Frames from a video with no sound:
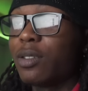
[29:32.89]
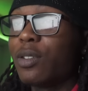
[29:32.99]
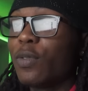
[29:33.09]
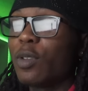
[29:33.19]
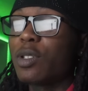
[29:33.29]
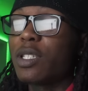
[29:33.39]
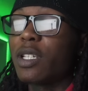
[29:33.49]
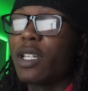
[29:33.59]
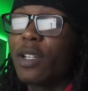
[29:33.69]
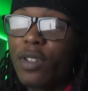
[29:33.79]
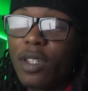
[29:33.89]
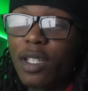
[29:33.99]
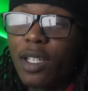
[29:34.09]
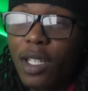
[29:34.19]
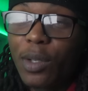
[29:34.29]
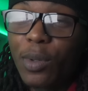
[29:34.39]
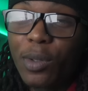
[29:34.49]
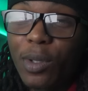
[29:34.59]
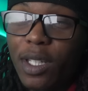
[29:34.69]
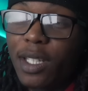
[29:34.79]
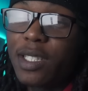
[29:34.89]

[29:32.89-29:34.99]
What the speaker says: You feel what I'm saying? Everything hit when you geek.